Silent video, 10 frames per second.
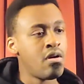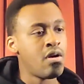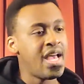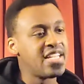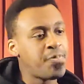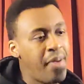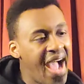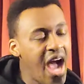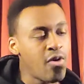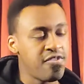As
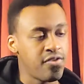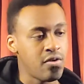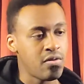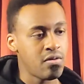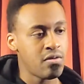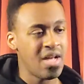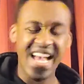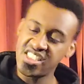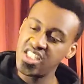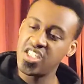powerful
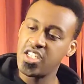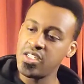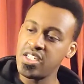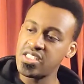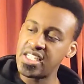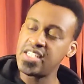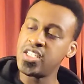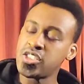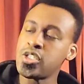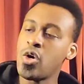as the goodness in
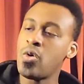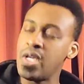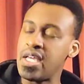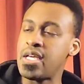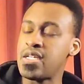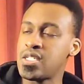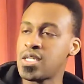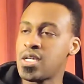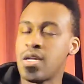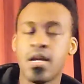the soul is,
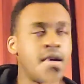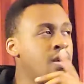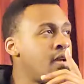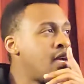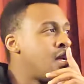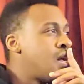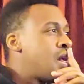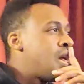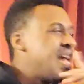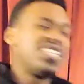
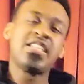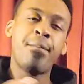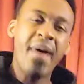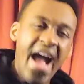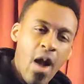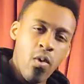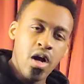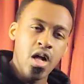it's the power